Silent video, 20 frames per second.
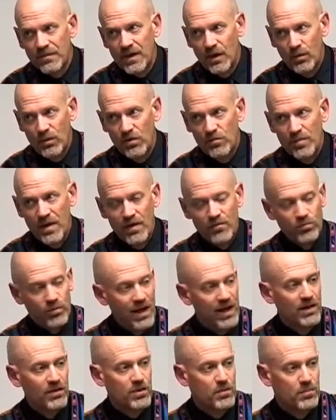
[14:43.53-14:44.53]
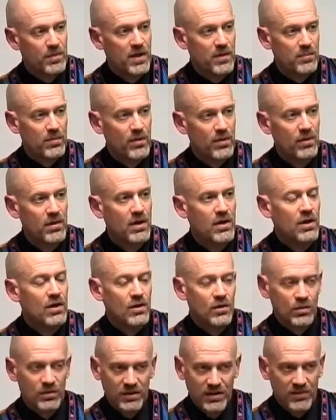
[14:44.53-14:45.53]
They would have been regular people
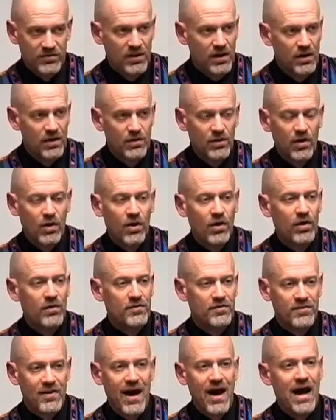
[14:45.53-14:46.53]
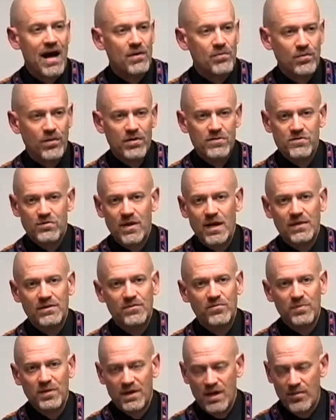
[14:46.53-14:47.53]
who lived on earth, died,
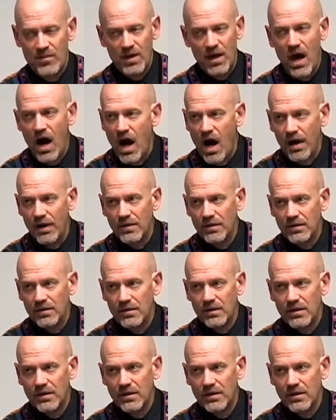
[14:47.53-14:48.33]
resurrected, and become a god.